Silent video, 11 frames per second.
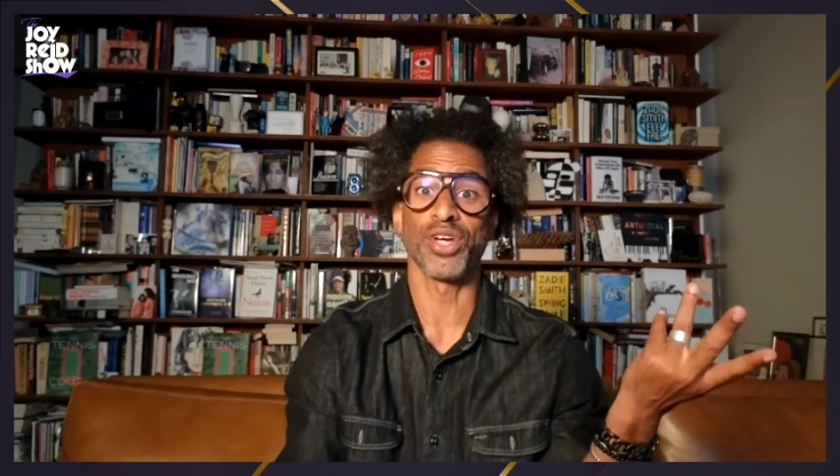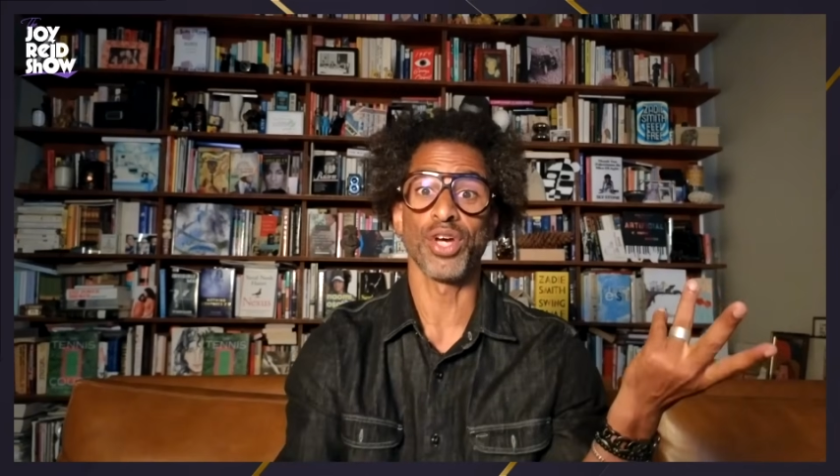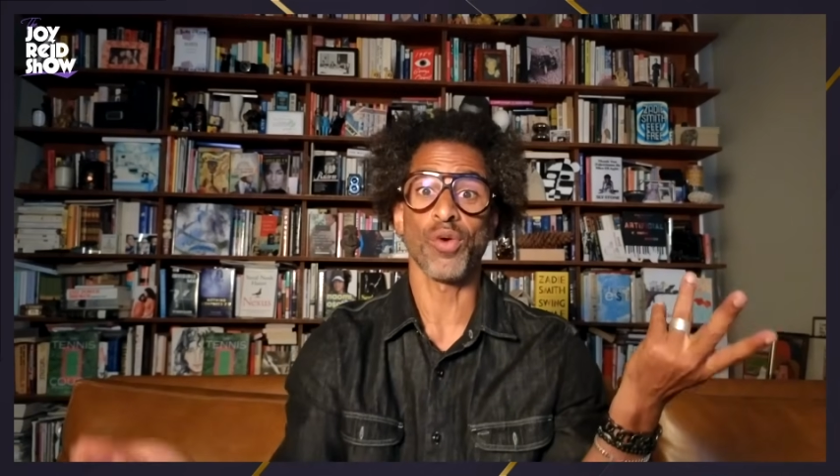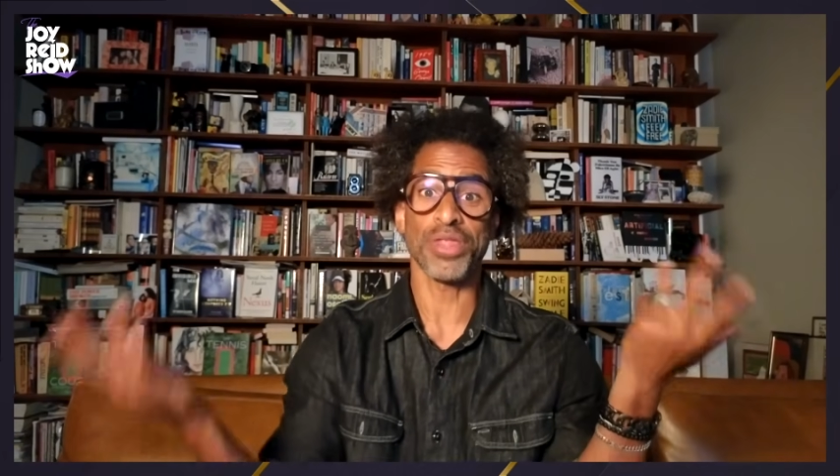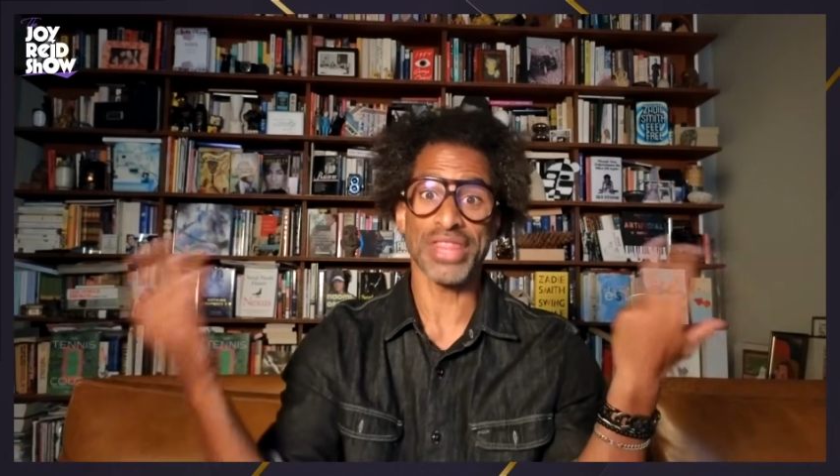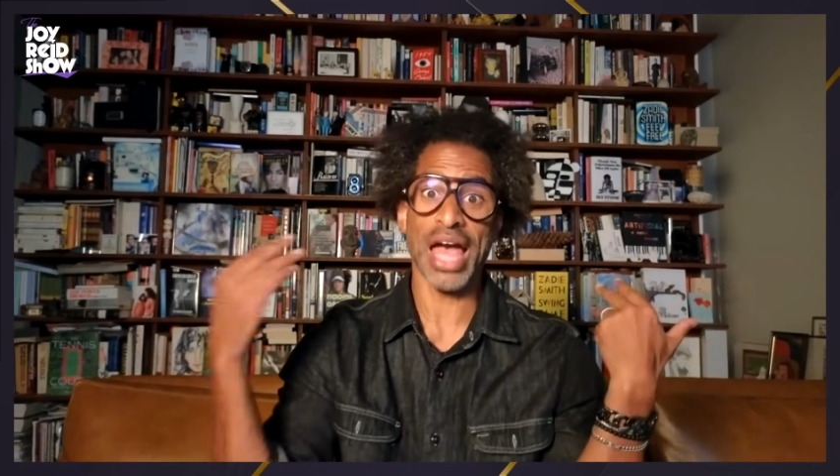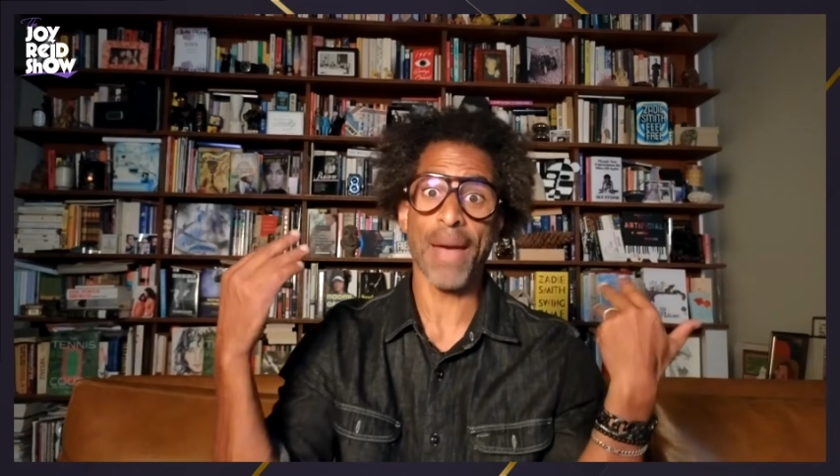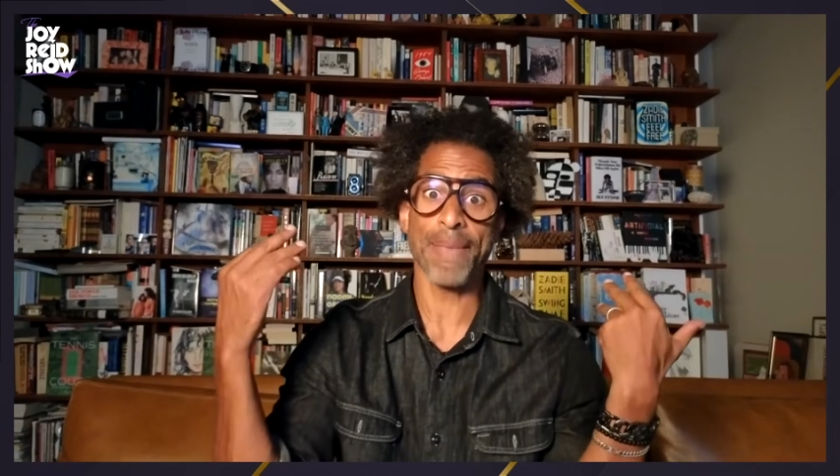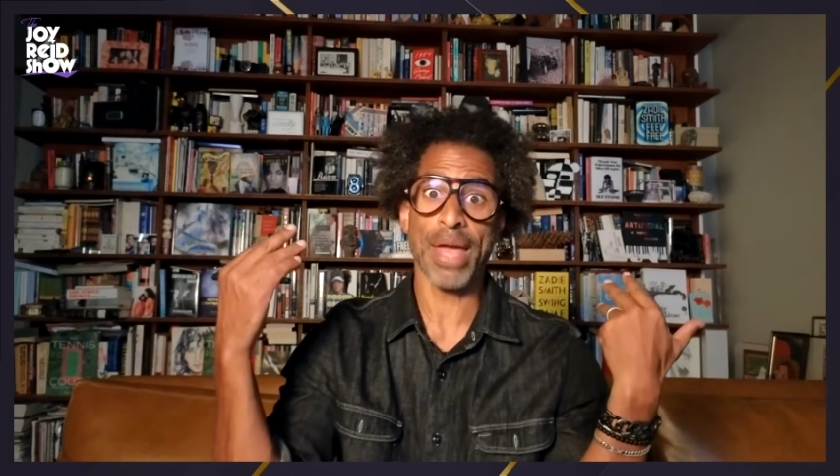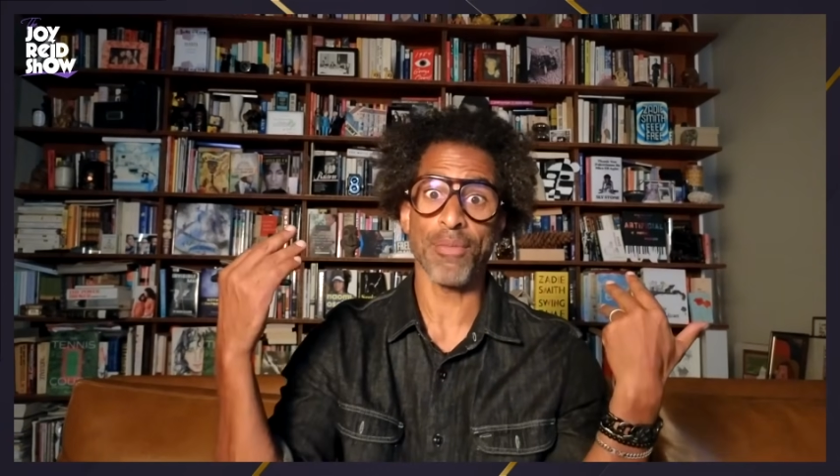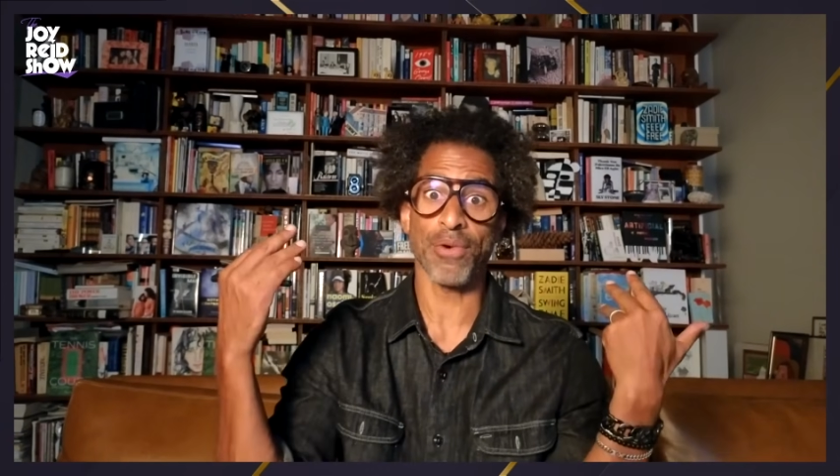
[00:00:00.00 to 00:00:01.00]
with that
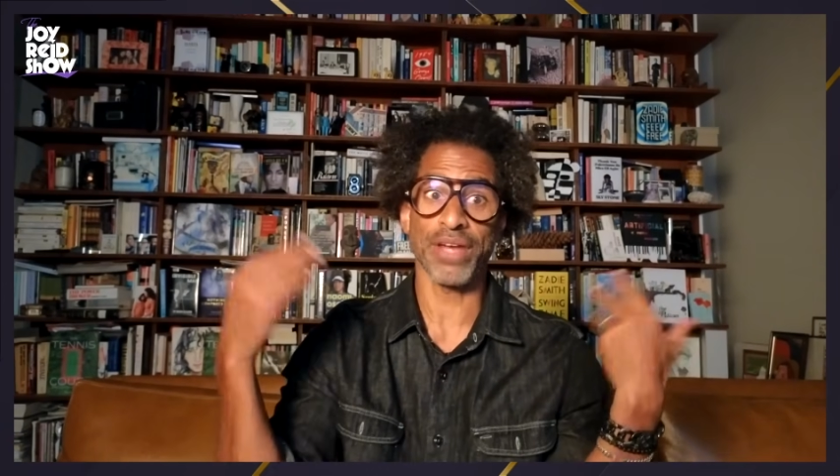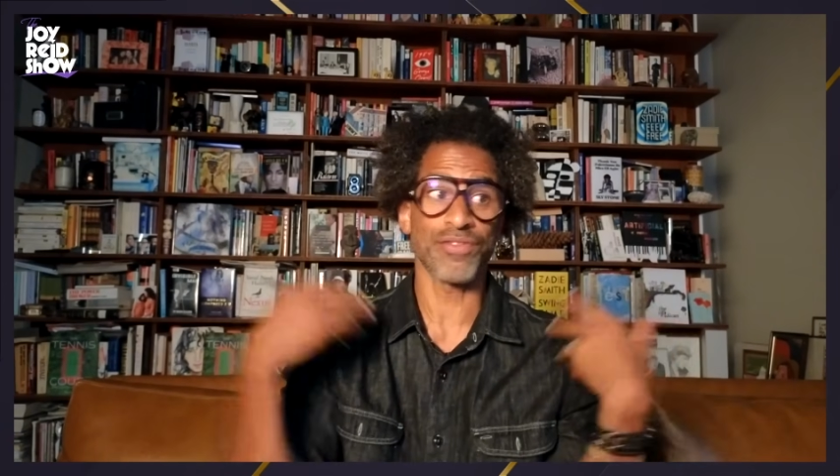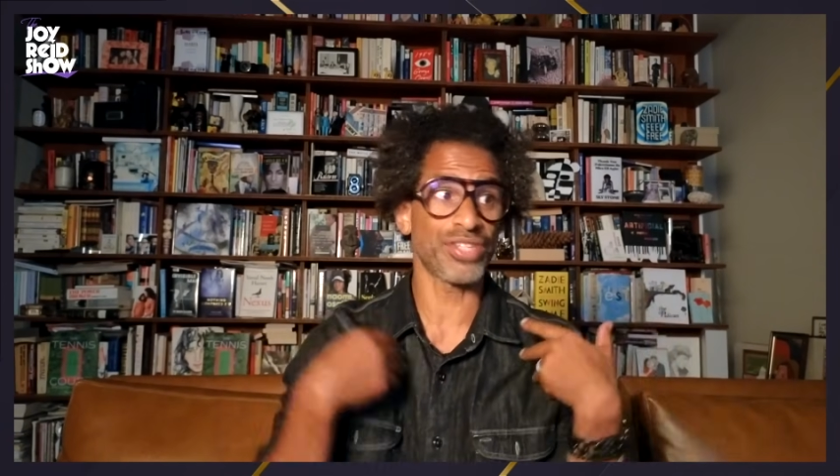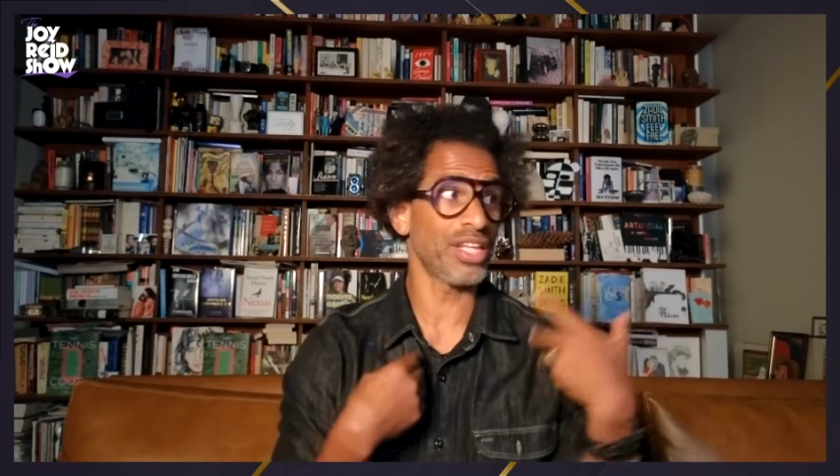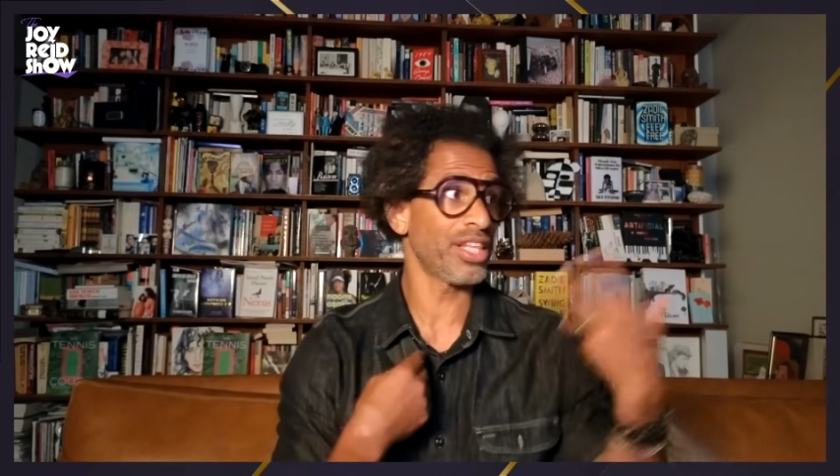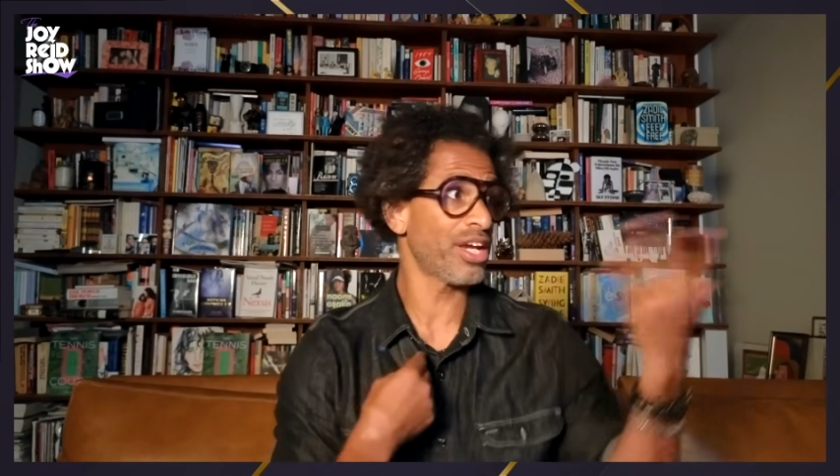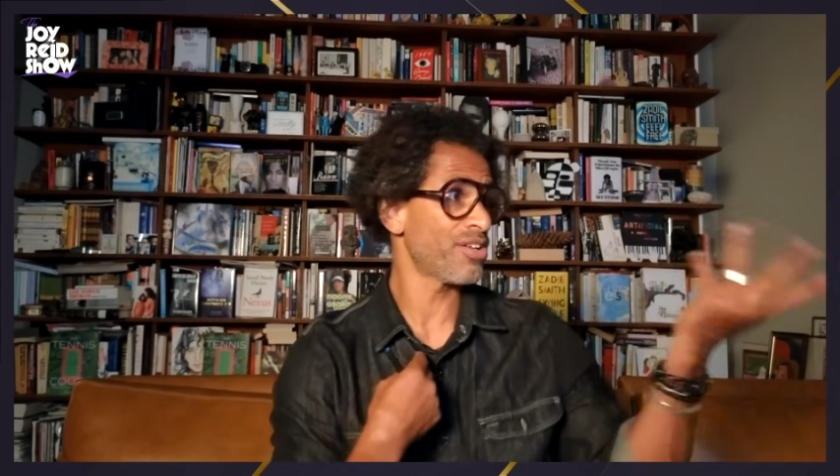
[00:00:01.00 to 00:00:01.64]
memory of sitting there.